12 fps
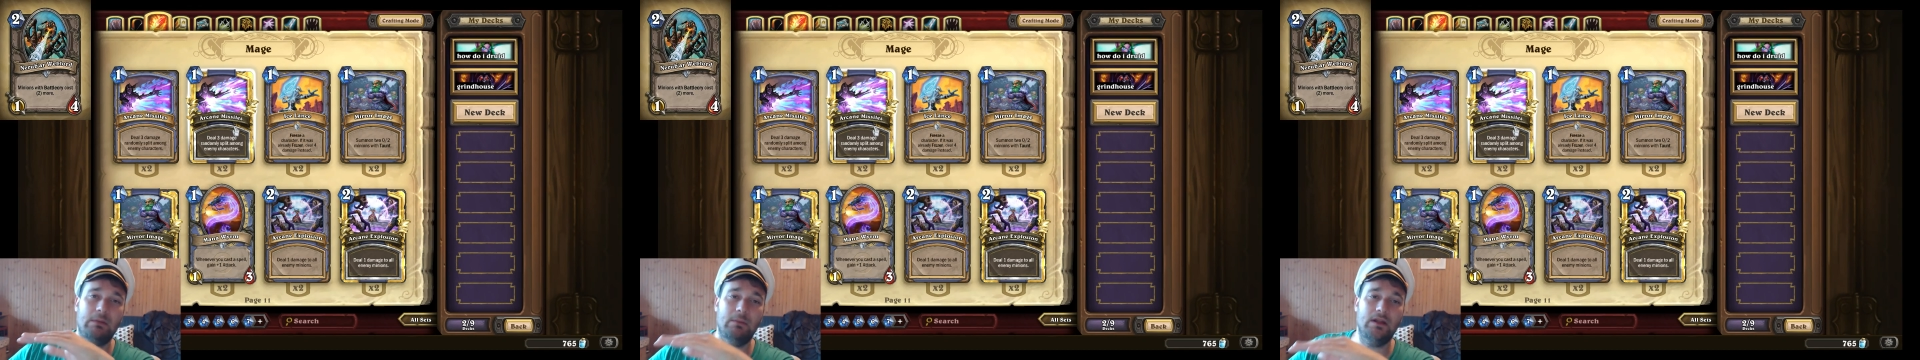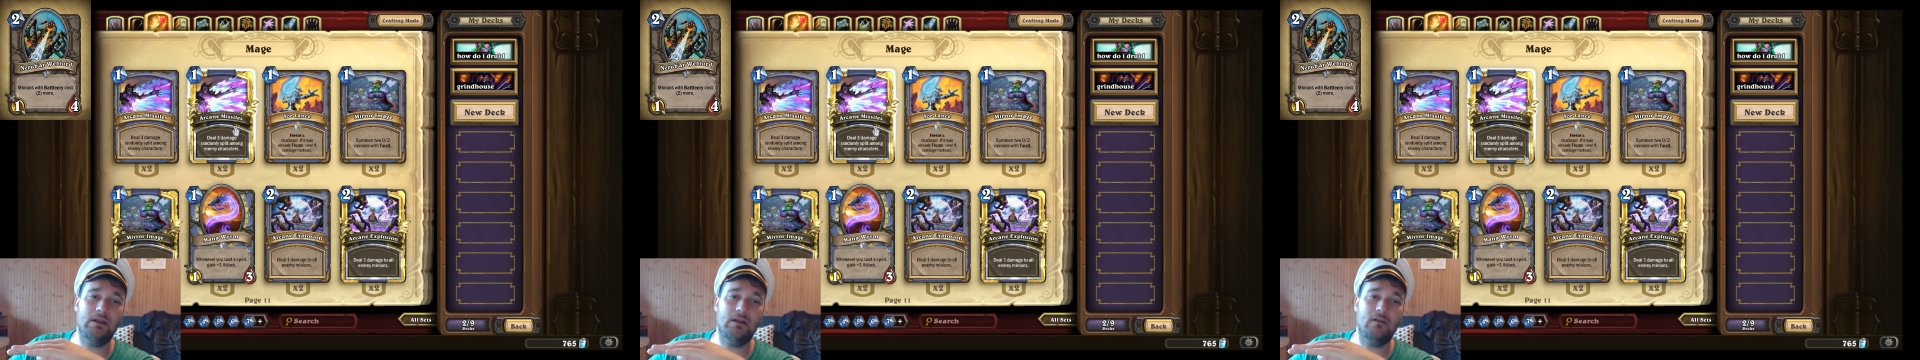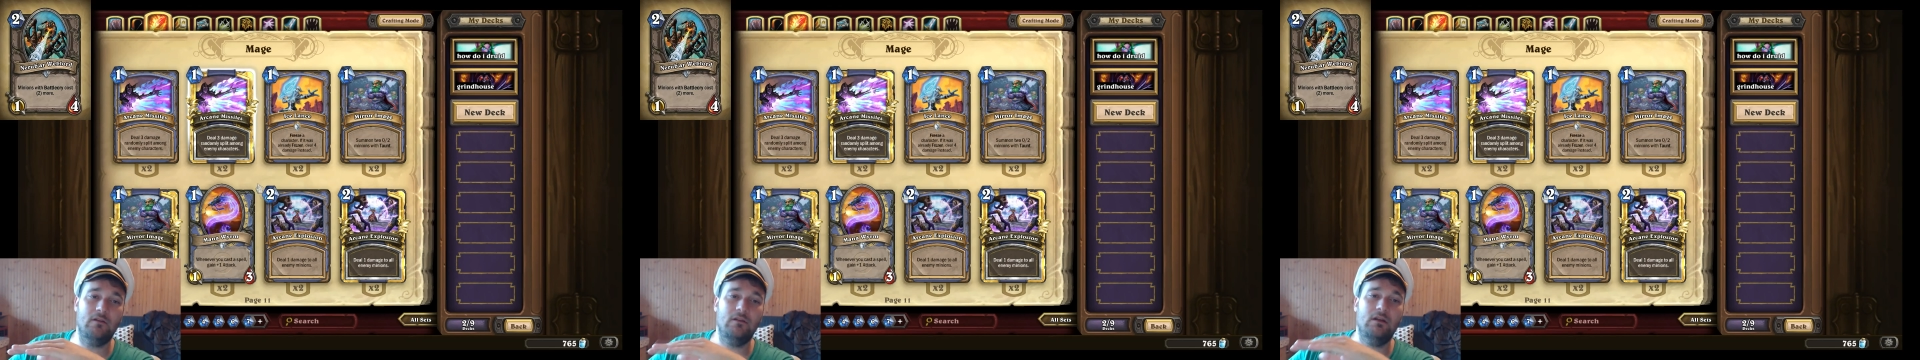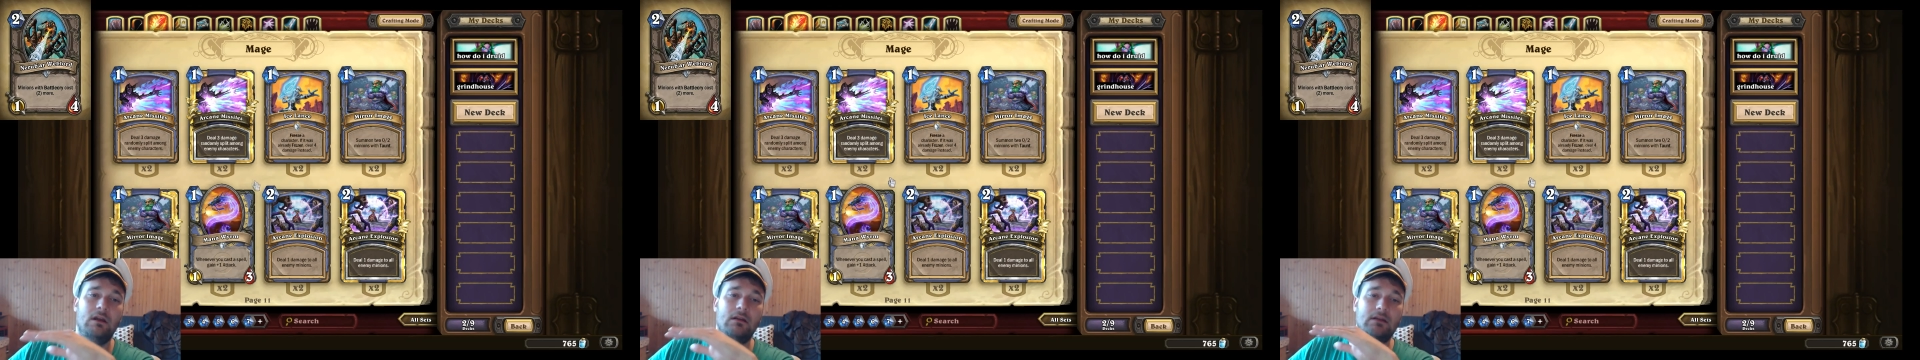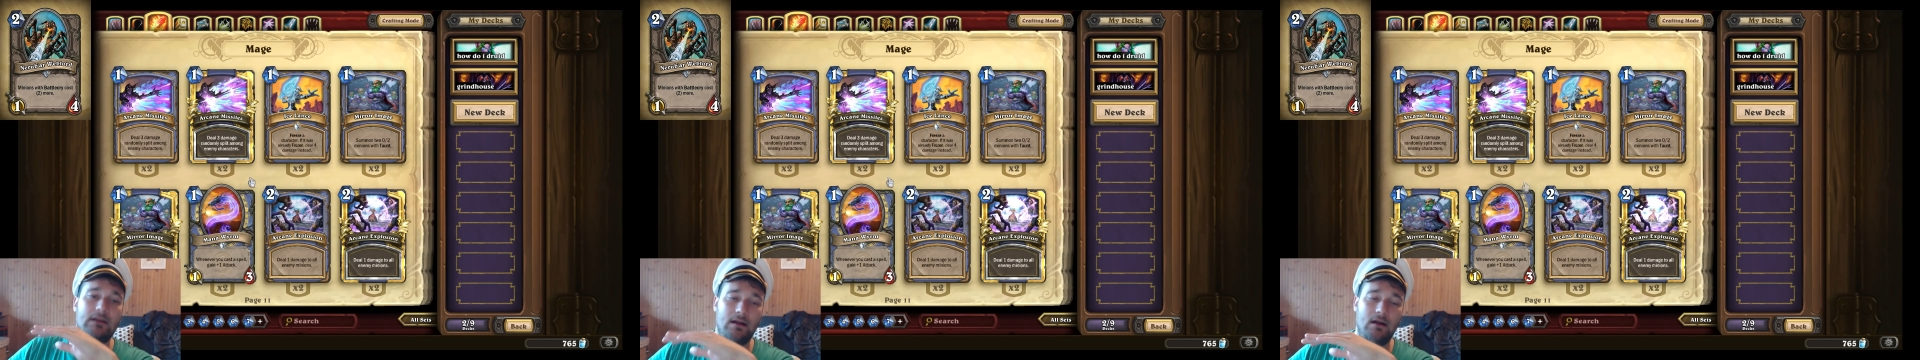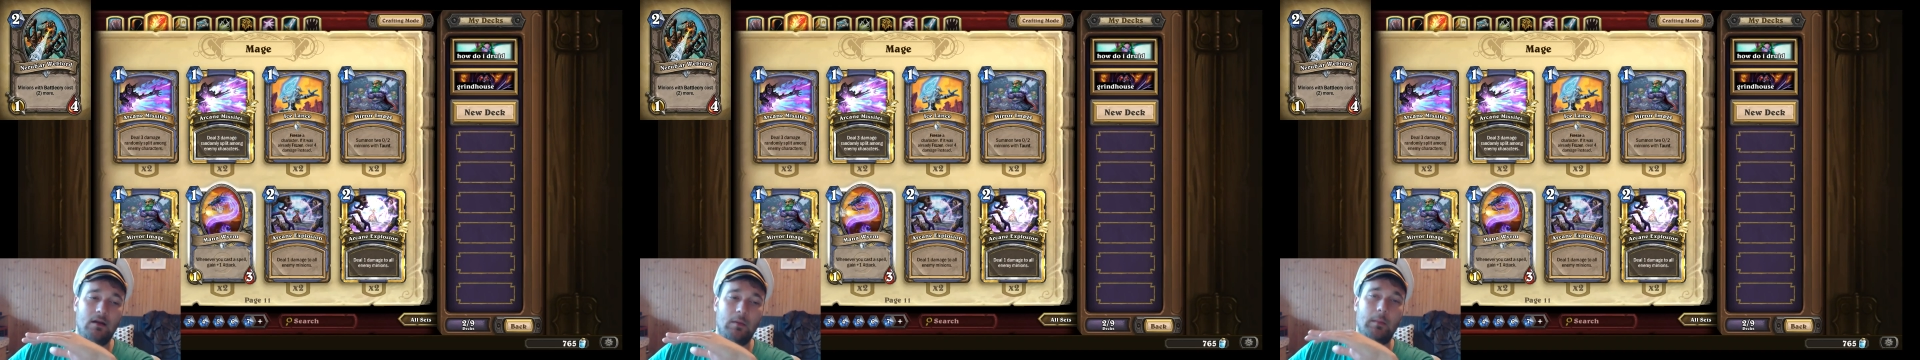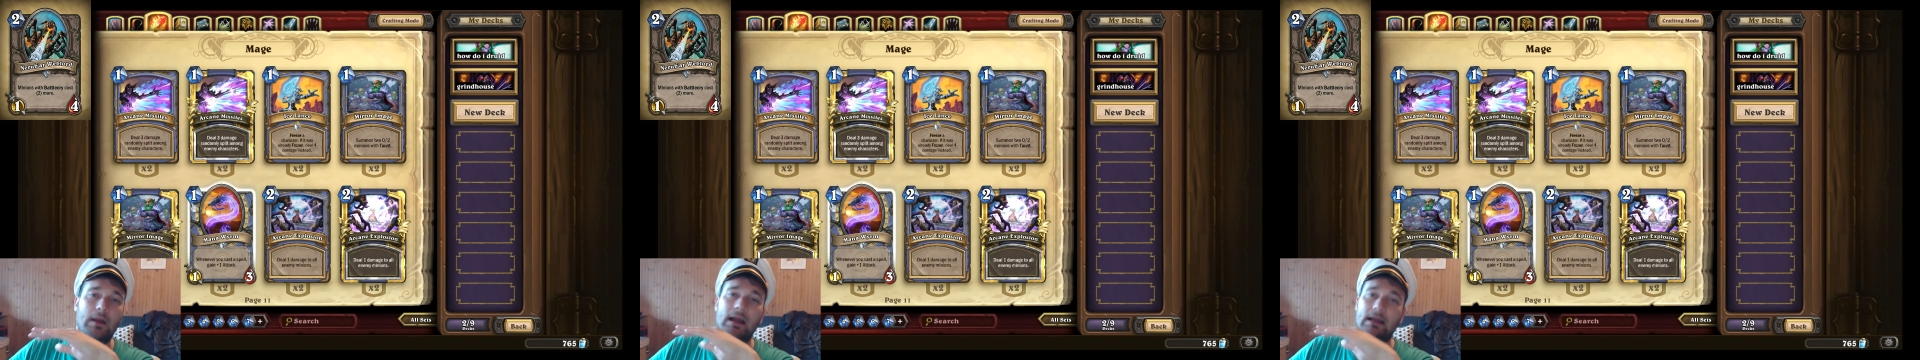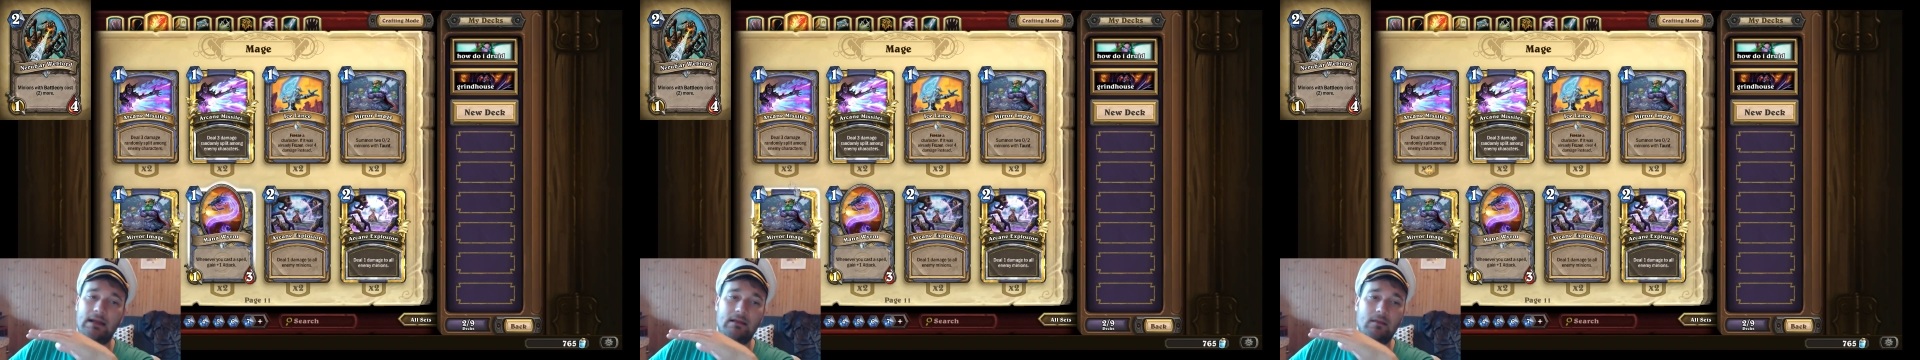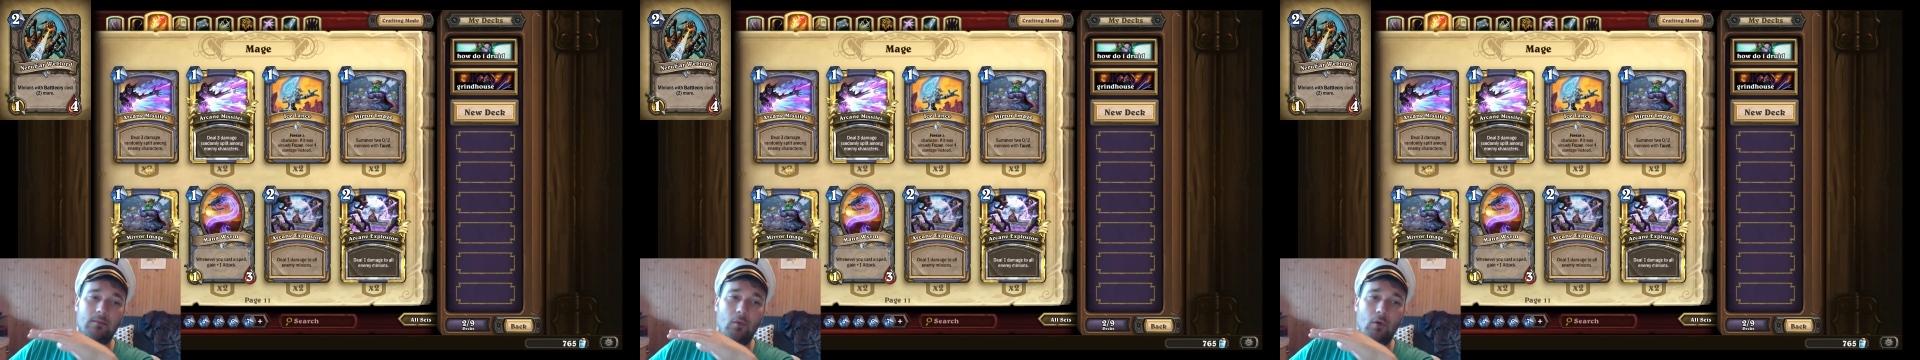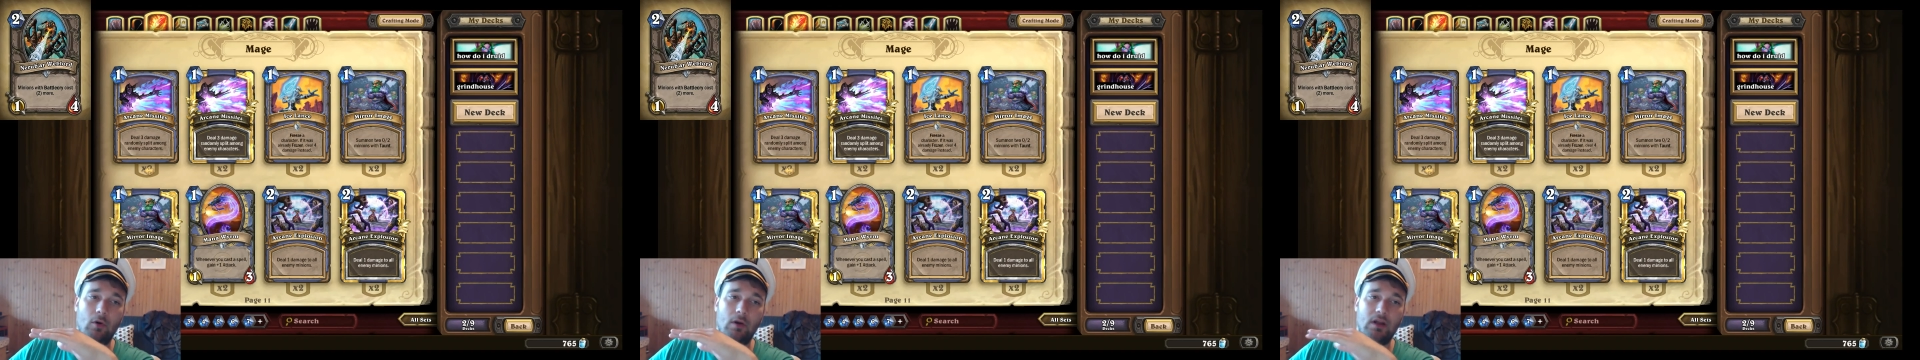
minions to come and hit the board.